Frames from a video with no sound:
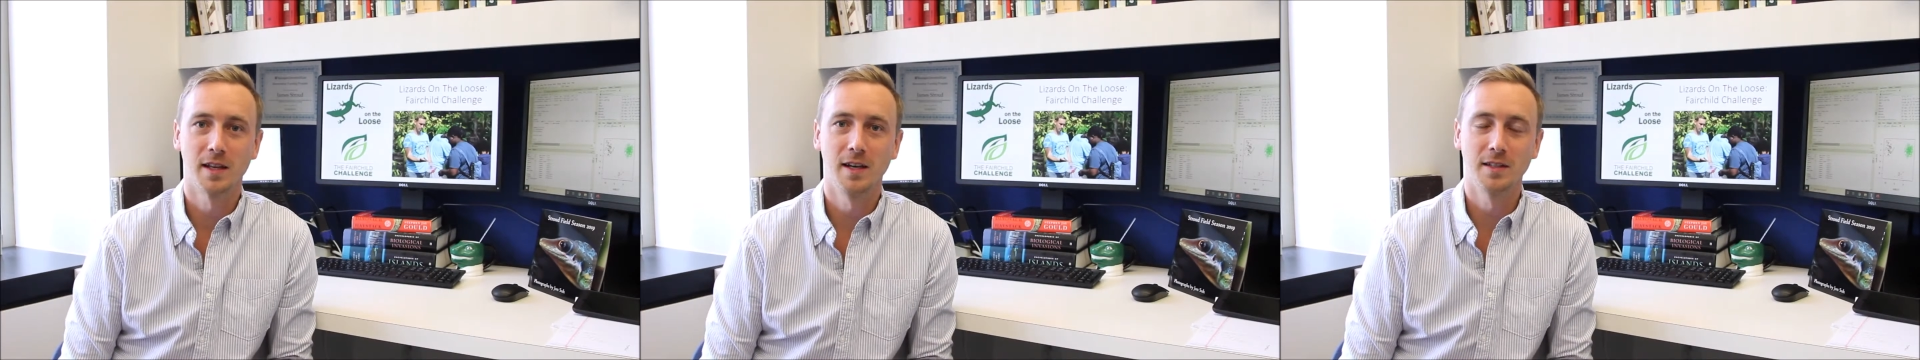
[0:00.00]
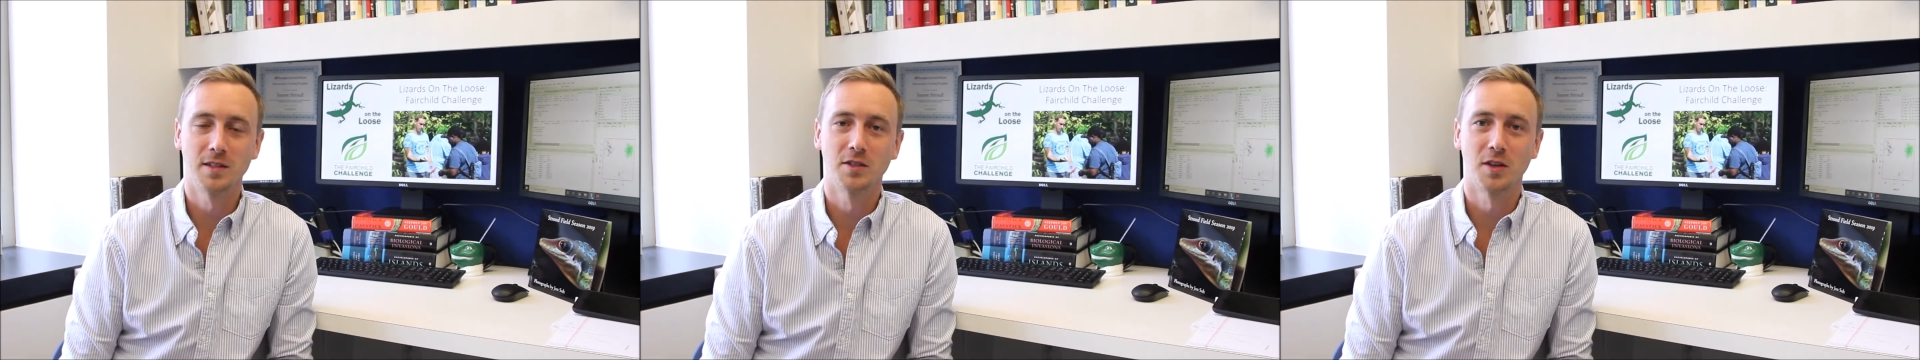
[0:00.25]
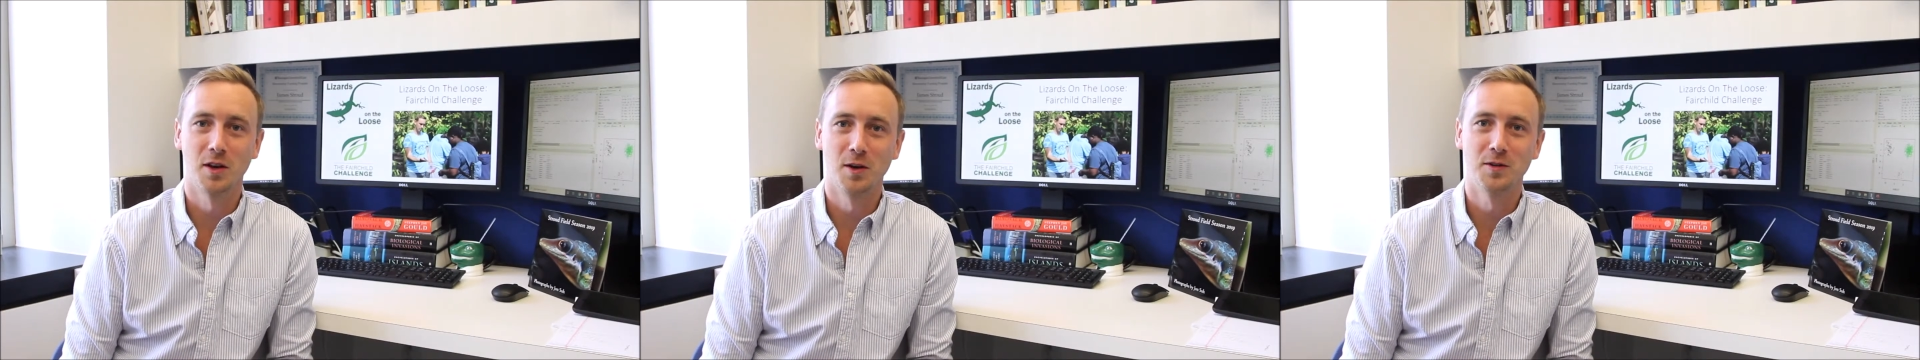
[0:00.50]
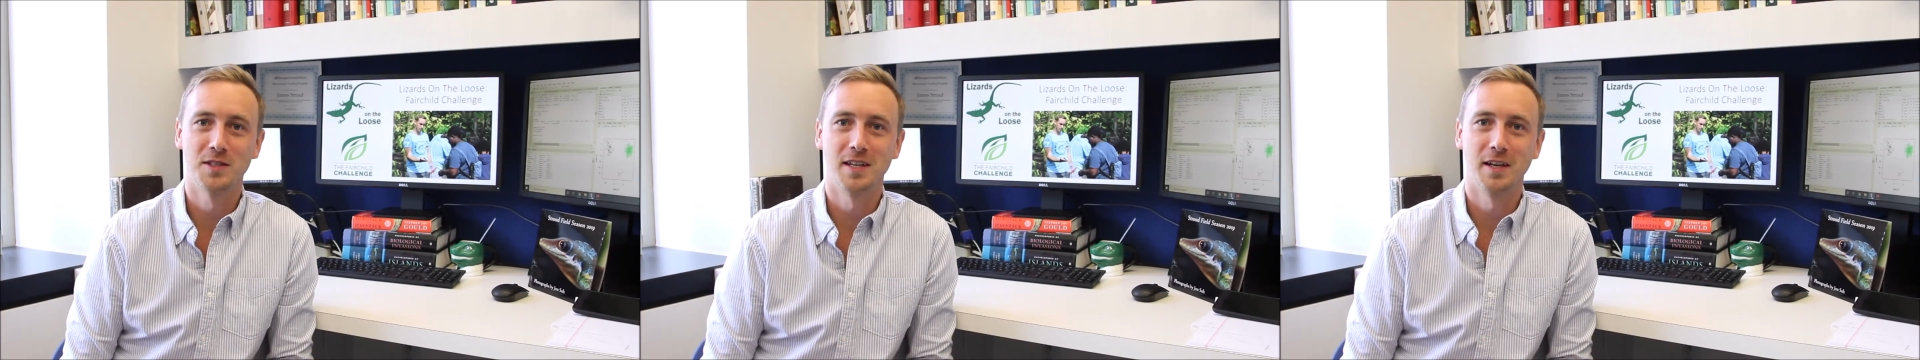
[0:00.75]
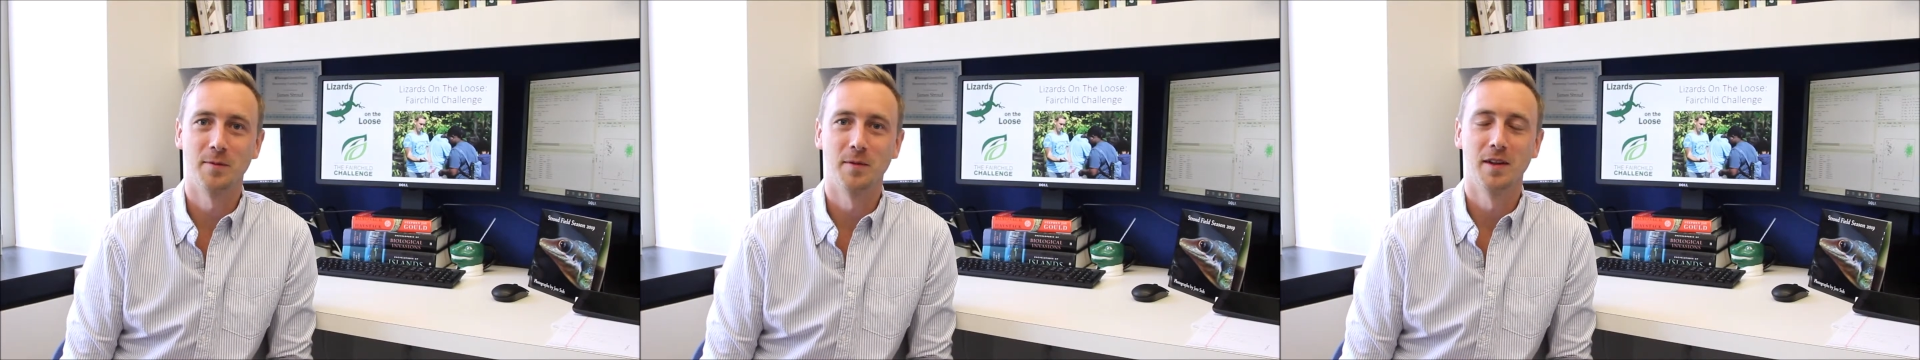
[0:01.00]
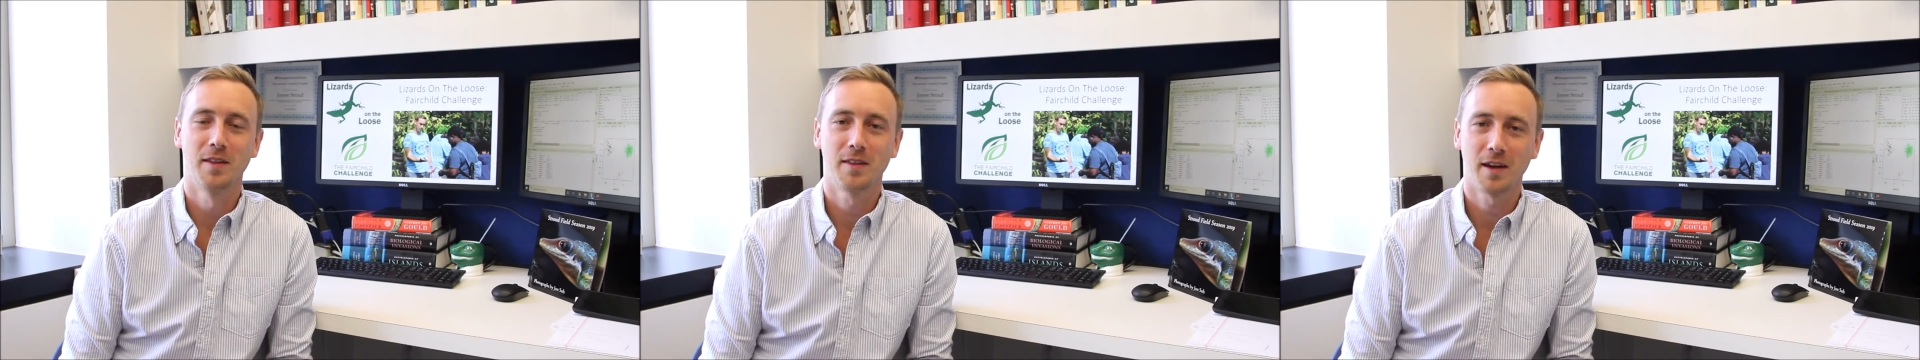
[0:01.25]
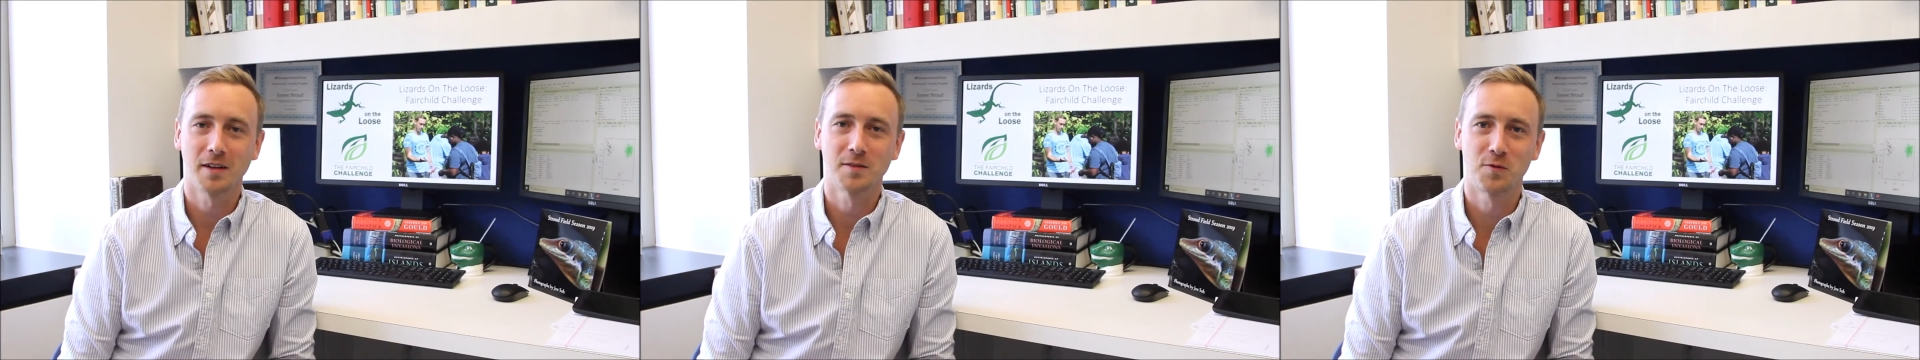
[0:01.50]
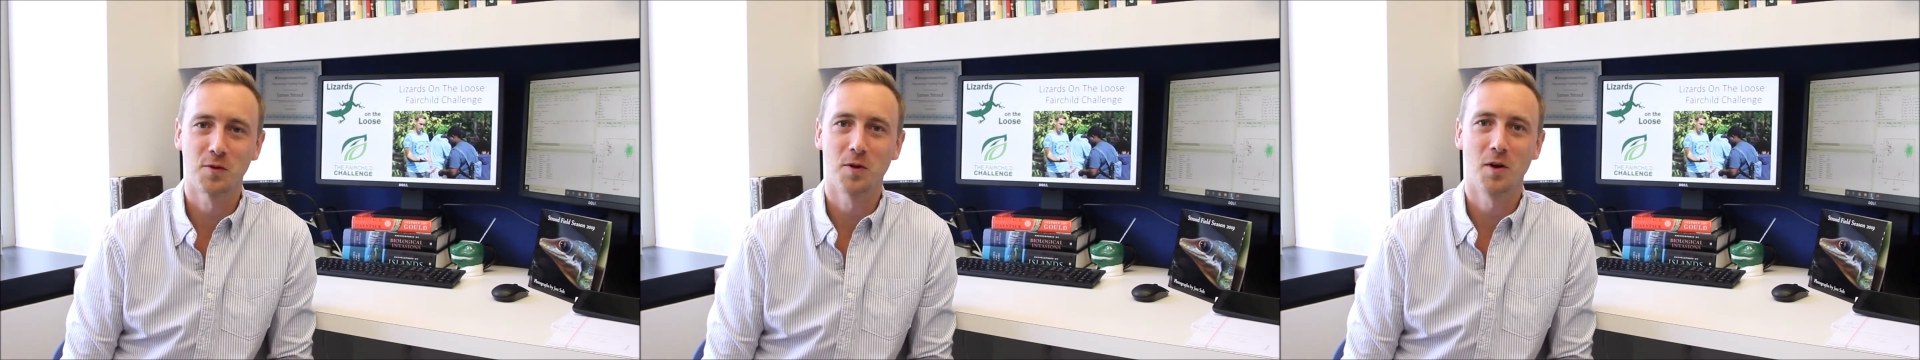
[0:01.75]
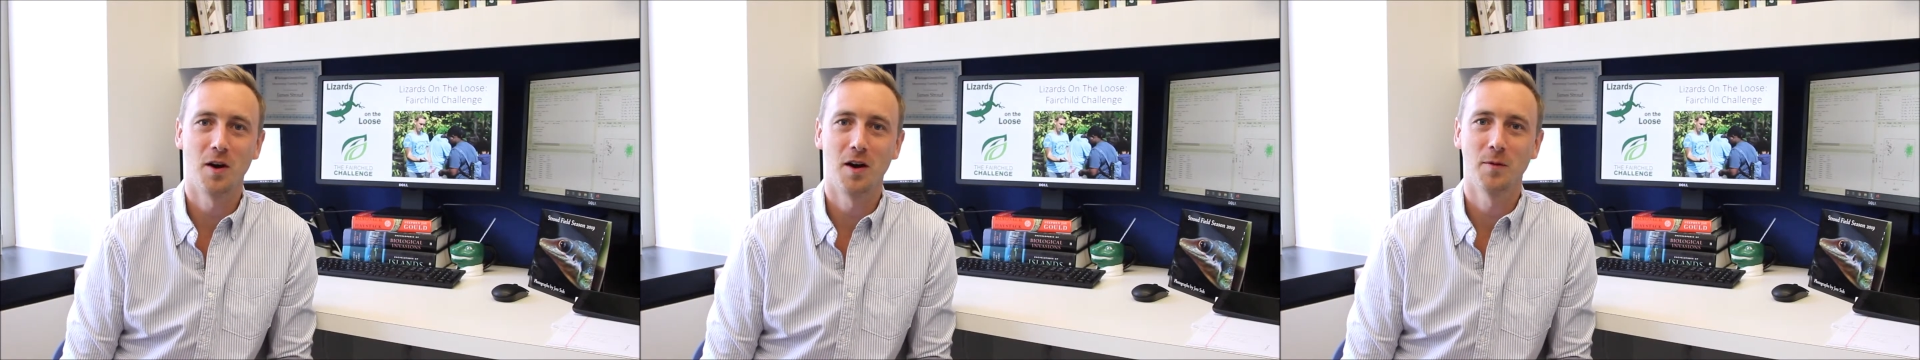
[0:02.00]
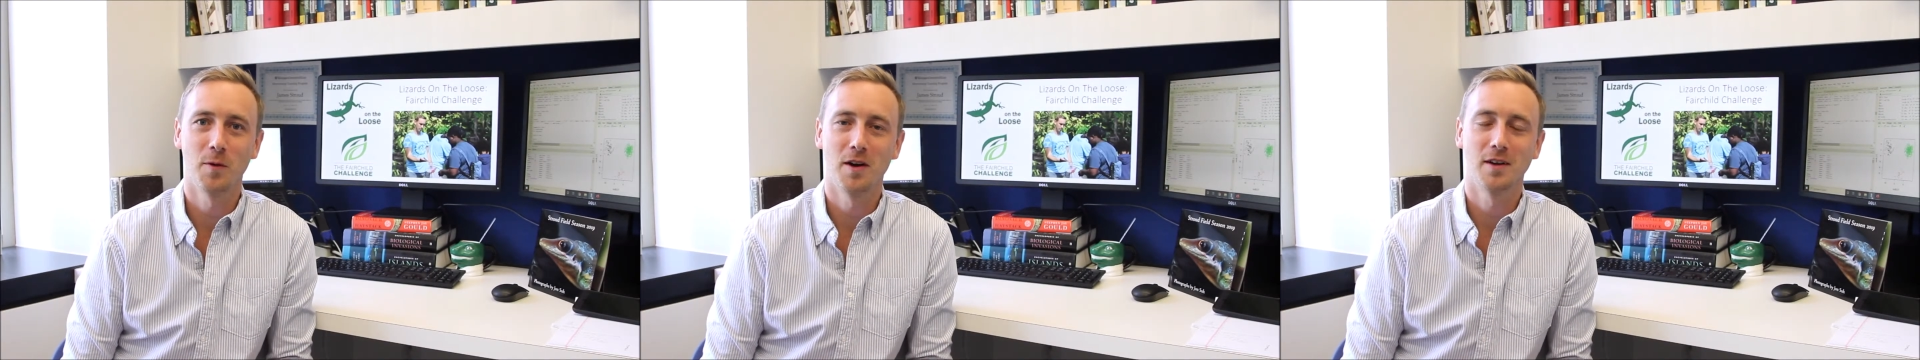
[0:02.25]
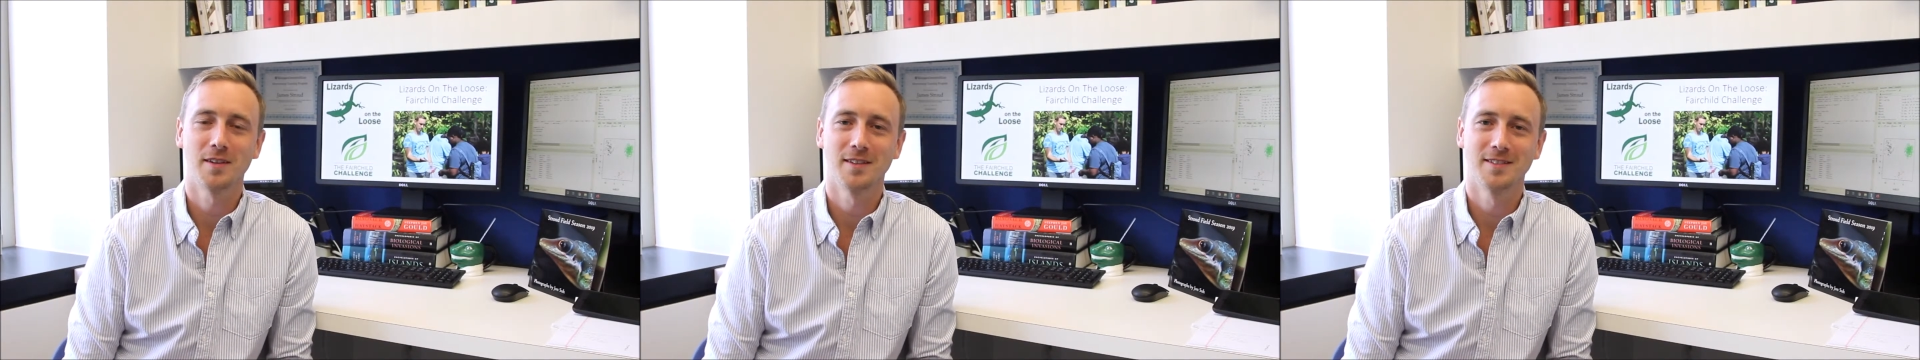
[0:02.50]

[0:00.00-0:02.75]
Lizards on the Loose team, thanks for all your hard work.